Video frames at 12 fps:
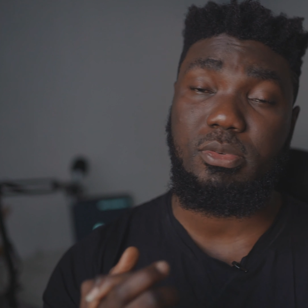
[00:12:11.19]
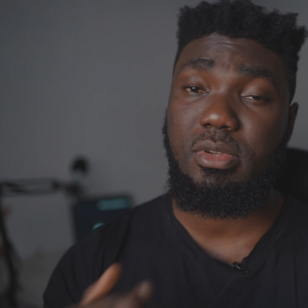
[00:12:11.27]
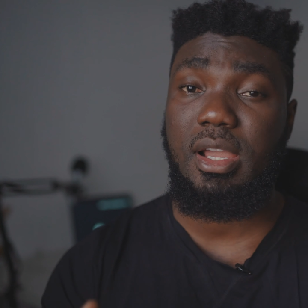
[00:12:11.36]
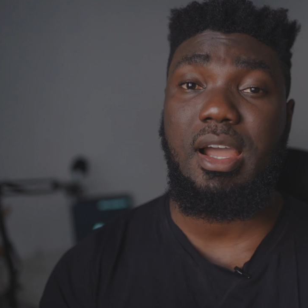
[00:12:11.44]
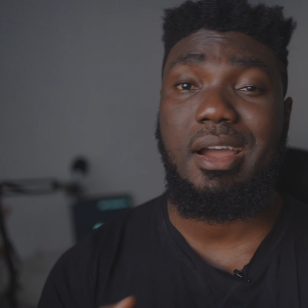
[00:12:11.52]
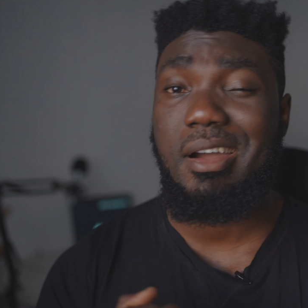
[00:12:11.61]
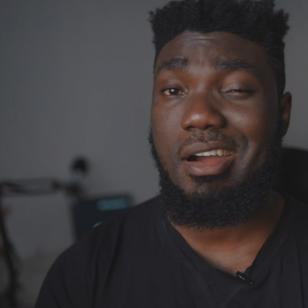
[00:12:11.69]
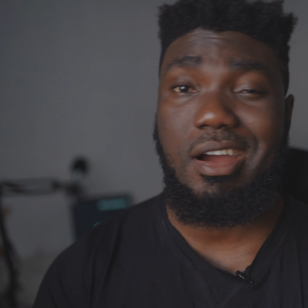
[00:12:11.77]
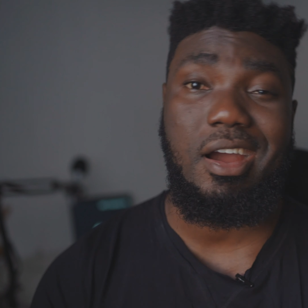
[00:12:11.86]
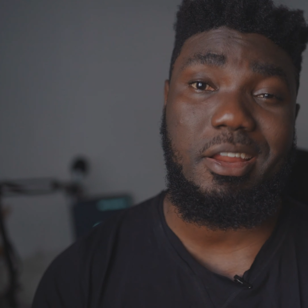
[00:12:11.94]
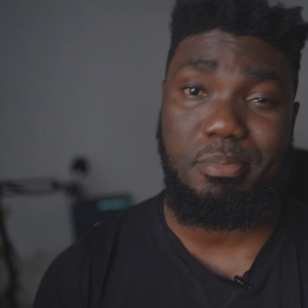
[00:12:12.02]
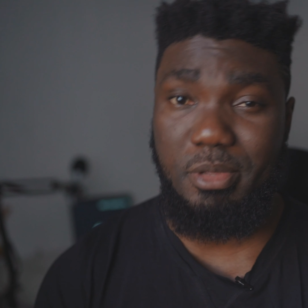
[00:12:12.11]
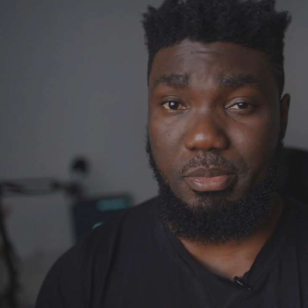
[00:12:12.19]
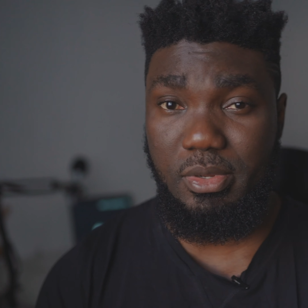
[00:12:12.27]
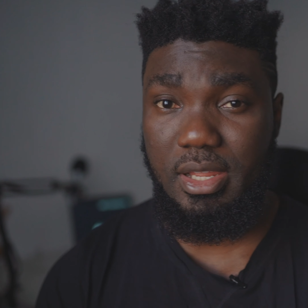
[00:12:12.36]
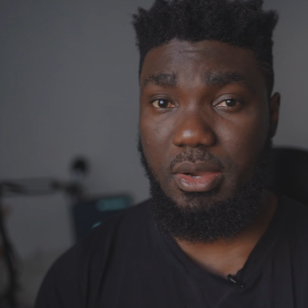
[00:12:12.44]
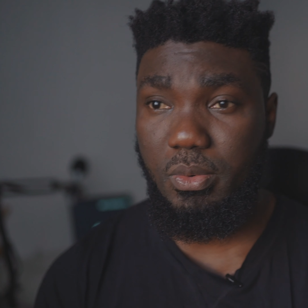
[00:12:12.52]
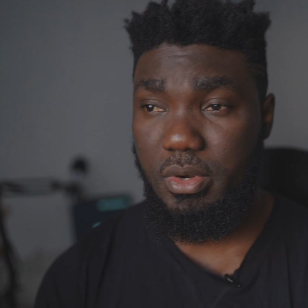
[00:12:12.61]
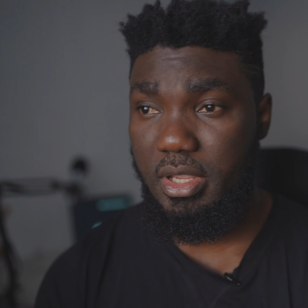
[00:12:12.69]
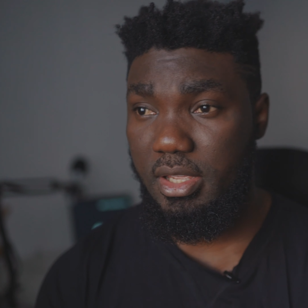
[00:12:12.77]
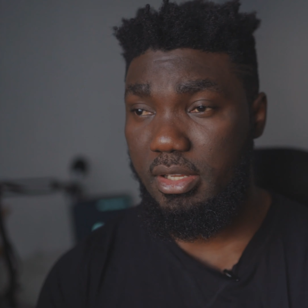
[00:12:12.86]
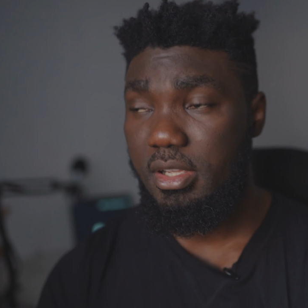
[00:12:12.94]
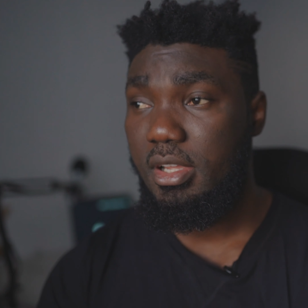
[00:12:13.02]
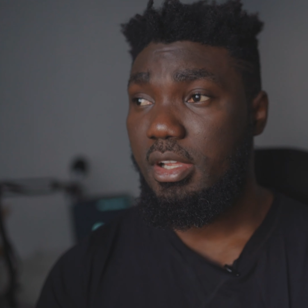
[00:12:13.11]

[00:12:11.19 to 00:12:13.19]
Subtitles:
Look at how hard people are working.